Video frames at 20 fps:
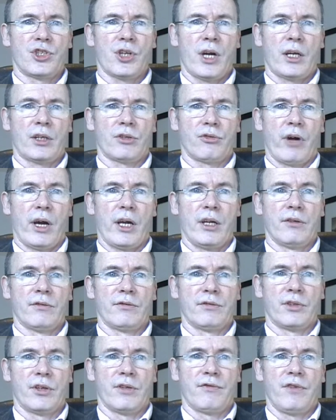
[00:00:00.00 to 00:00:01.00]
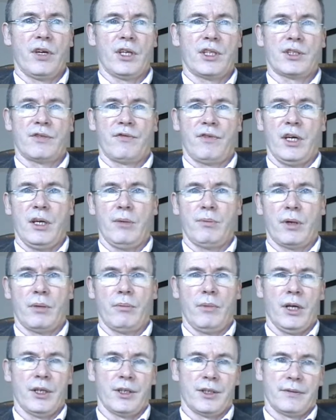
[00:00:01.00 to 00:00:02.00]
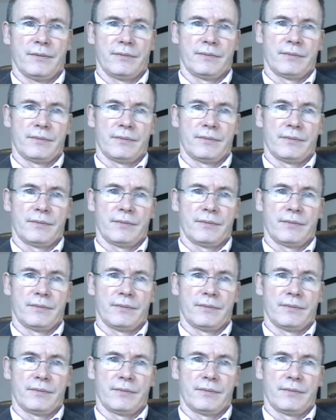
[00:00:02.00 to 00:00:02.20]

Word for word: check rate for a fixed fee per month.